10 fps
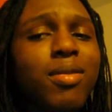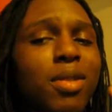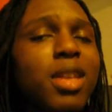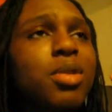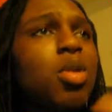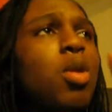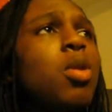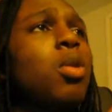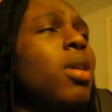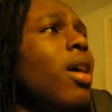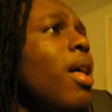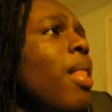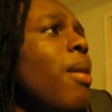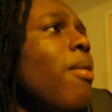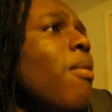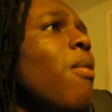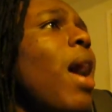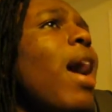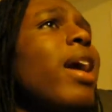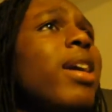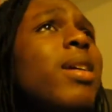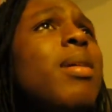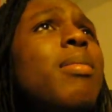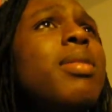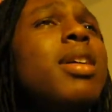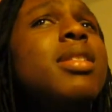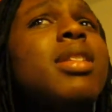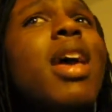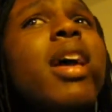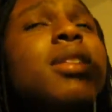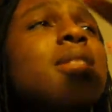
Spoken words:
For this whole y plus x